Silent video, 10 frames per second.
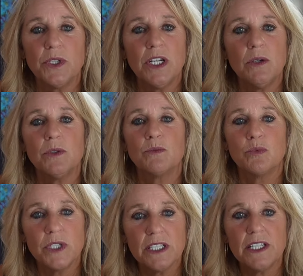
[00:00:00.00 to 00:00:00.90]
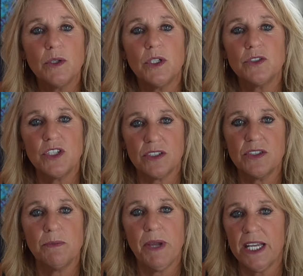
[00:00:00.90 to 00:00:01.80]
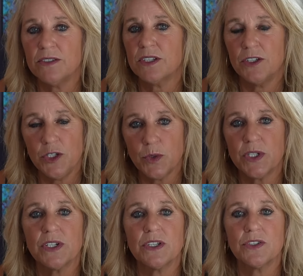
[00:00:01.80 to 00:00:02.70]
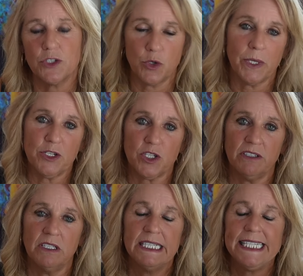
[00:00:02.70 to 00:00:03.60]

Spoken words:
You know, it really all just depends on your situation.